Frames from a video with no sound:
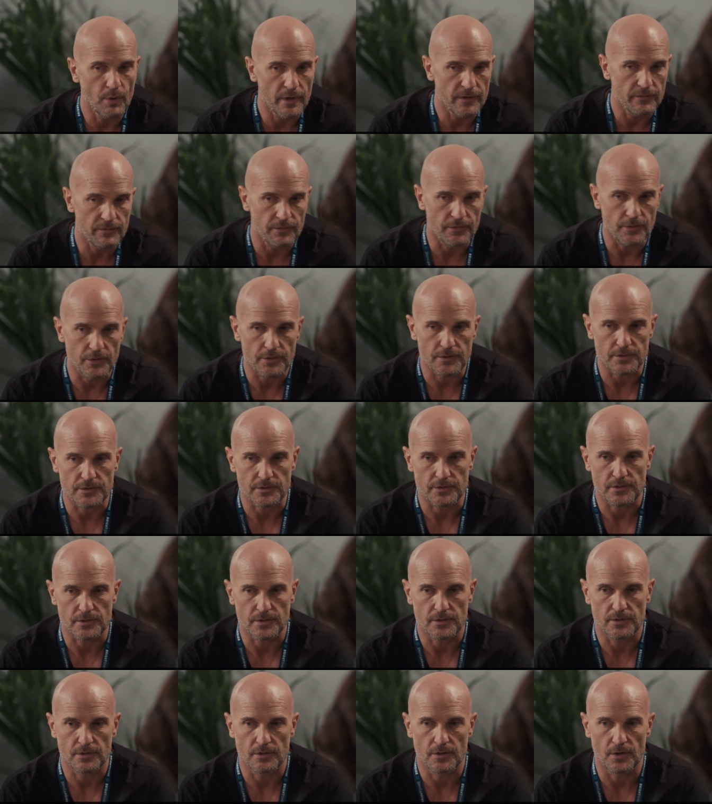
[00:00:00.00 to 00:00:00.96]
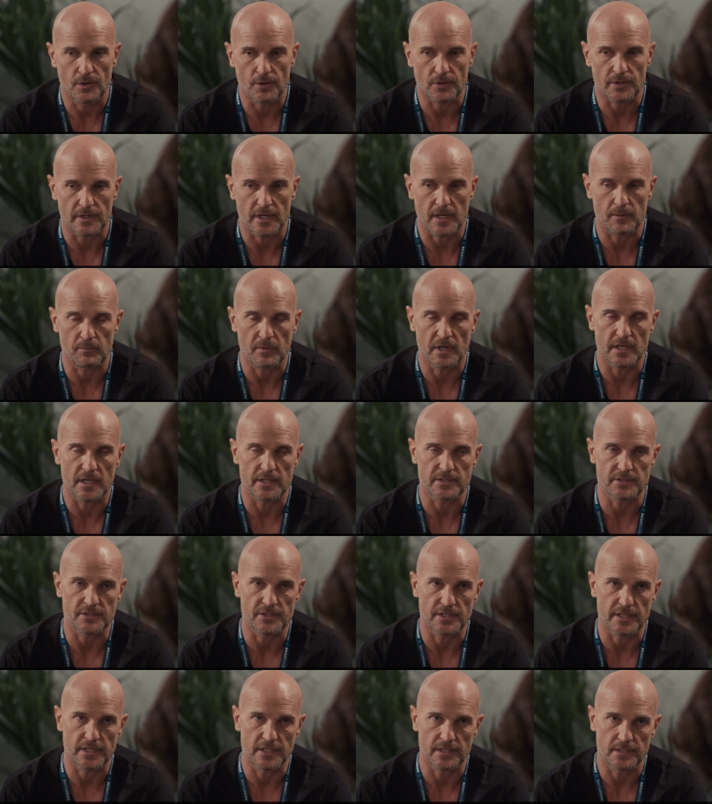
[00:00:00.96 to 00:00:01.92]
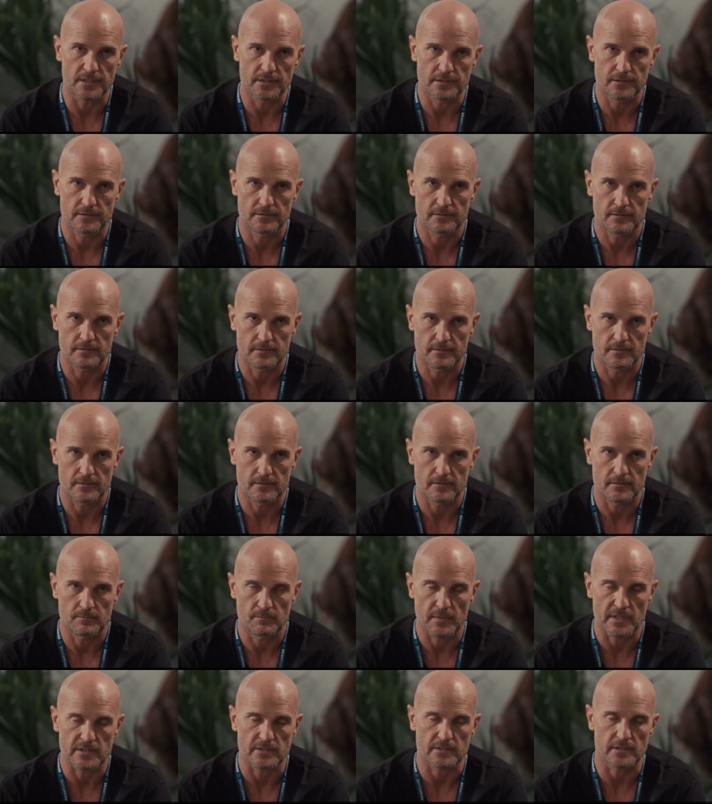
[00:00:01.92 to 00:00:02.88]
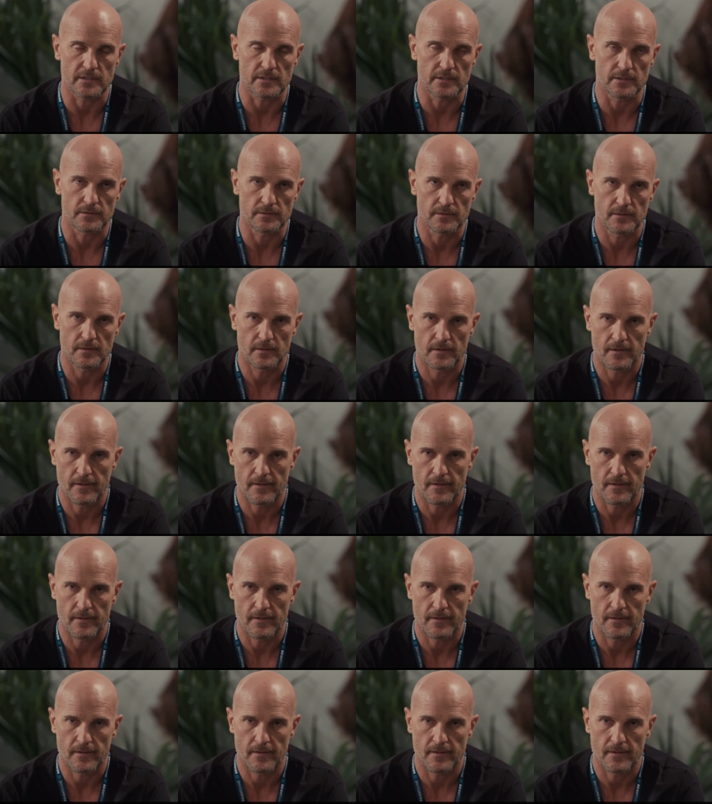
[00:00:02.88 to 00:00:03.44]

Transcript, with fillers: We first hooked up last year, months ago.